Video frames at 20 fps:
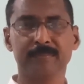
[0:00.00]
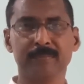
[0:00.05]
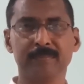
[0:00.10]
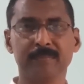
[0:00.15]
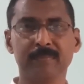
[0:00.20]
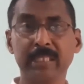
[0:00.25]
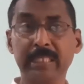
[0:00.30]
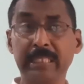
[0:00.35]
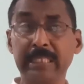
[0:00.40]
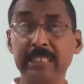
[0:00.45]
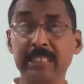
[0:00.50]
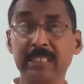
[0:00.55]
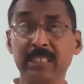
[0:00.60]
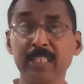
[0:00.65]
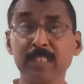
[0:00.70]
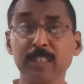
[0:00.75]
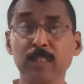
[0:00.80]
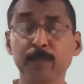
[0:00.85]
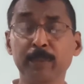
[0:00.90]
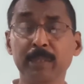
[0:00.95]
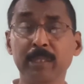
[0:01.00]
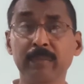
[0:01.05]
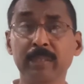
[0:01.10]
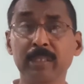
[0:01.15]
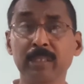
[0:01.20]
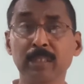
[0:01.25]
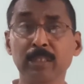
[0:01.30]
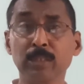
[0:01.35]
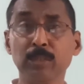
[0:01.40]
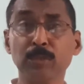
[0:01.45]
The distance
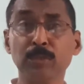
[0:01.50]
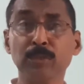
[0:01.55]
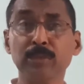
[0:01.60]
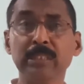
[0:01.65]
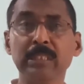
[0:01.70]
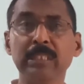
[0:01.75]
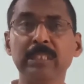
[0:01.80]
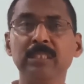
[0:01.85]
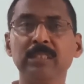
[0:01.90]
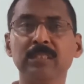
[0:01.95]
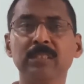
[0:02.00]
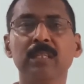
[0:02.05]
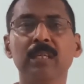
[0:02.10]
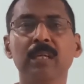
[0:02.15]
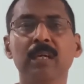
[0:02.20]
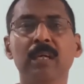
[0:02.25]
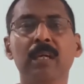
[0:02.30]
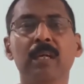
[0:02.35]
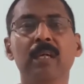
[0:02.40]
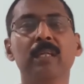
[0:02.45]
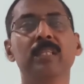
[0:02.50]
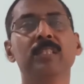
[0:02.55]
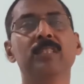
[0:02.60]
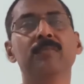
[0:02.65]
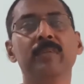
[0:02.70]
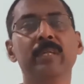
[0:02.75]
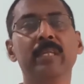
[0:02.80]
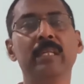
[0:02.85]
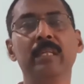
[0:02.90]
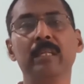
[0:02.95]
between these two genes is
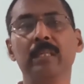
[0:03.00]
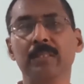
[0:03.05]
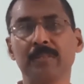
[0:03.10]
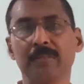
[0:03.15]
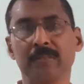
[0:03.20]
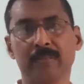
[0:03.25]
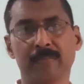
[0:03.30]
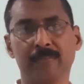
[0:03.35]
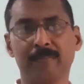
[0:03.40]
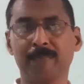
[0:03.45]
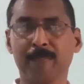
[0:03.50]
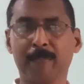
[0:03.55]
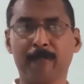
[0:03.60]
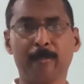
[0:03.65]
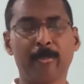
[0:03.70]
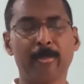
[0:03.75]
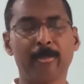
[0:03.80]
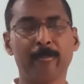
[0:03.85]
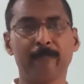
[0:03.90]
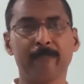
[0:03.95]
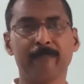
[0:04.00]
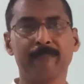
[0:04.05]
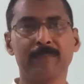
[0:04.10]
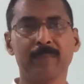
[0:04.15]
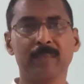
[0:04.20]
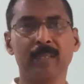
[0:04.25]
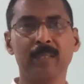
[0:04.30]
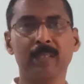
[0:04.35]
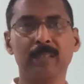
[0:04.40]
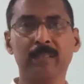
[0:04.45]
very less.
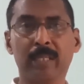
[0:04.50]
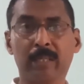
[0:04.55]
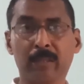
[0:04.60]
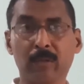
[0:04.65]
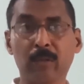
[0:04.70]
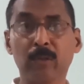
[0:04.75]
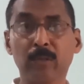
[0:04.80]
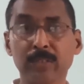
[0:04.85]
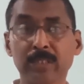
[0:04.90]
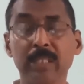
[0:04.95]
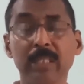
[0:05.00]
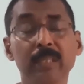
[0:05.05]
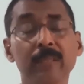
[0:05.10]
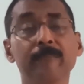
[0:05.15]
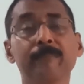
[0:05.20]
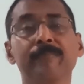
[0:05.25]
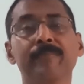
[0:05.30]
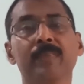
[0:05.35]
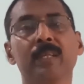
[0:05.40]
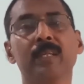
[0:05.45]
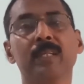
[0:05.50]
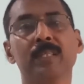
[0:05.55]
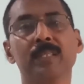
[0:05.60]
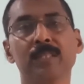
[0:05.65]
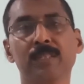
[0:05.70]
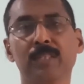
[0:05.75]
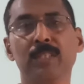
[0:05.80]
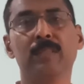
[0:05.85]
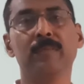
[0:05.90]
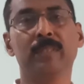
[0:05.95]
They are closely
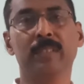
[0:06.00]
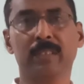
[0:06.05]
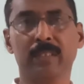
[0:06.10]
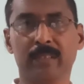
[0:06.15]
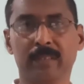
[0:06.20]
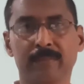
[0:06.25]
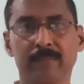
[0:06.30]
situated.